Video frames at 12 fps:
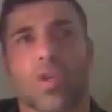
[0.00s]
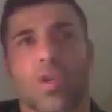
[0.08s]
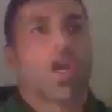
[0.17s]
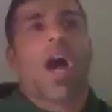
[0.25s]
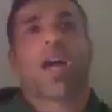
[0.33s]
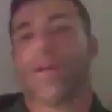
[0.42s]

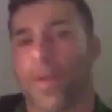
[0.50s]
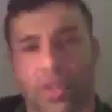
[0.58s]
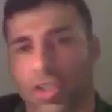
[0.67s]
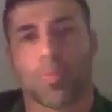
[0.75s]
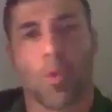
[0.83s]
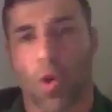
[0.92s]
talking about the
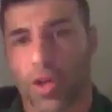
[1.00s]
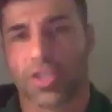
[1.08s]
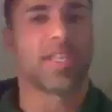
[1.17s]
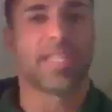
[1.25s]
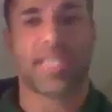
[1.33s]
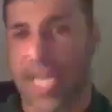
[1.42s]
sports
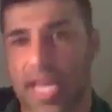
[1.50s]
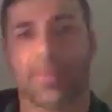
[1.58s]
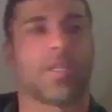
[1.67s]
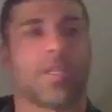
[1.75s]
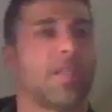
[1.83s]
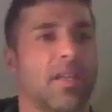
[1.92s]
and the
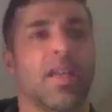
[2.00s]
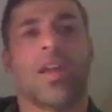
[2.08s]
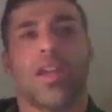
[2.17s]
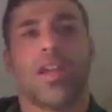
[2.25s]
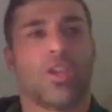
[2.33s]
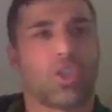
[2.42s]
teams and the
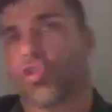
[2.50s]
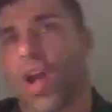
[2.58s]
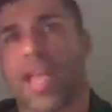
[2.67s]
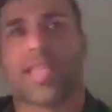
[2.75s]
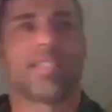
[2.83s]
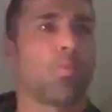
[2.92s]

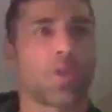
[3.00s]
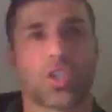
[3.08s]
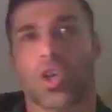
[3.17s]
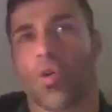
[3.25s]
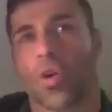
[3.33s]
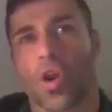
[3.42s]
trends and
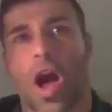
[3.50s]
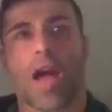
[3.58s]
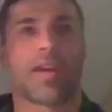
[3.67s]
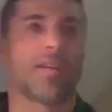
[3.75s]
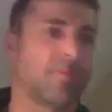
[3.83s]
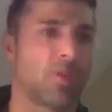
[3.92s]
what's going
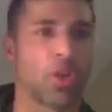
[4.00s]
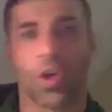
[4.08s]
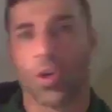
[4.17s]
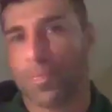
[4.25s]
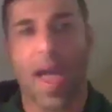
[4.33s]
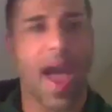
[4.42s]
on,
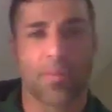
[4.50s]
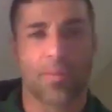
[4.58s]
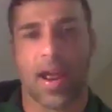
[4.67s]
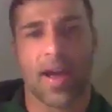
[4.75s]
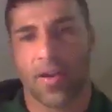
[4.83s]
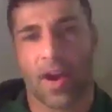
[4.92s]
good, bad,
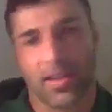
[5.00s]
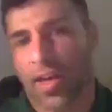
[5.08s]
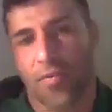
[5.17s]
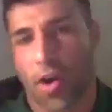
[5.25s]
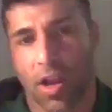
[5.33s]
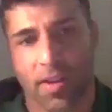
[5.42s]
whatever. I
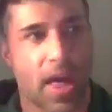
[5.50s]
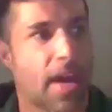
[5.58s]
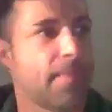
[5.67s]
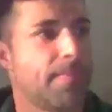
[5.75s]
love all of that.